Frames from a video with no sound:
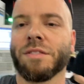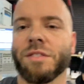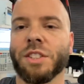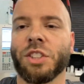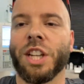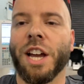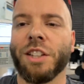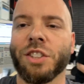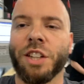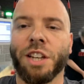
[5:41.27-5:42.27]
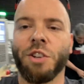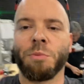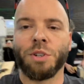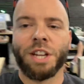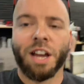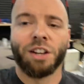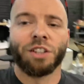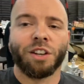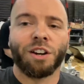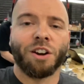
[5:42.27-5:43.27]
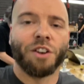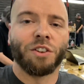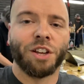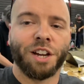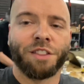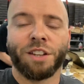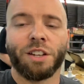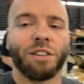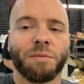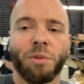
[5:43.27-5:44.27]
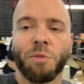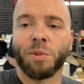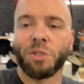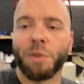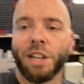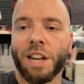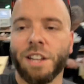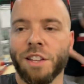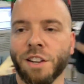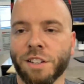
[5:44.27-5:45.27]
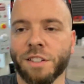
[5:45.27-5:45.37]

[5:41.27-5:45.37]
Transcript: This guy is like a human calculator on a lathe. He can pretty much make anything.